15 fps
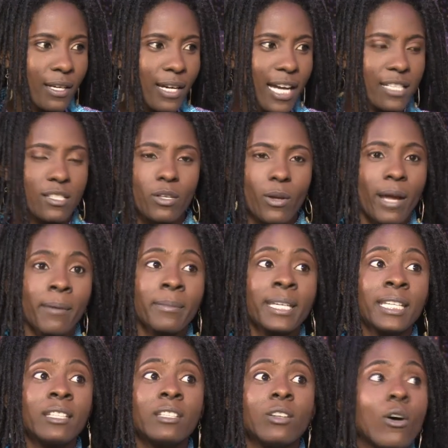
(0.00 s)
Mm-hmm. And so I am
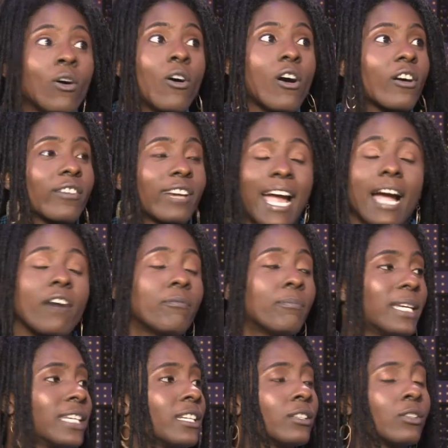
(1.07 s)
in no hurry. I have
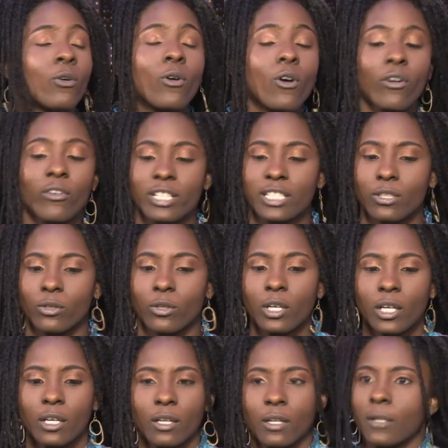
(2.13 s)
been in no hurry to
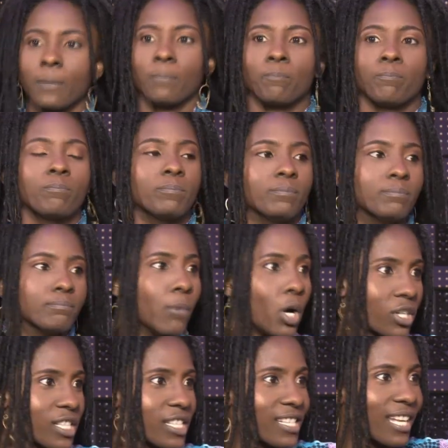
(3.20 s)

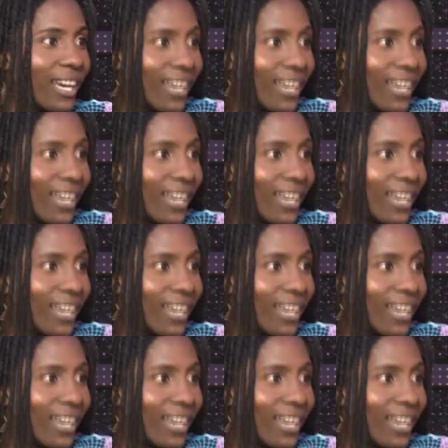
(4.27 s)
bust.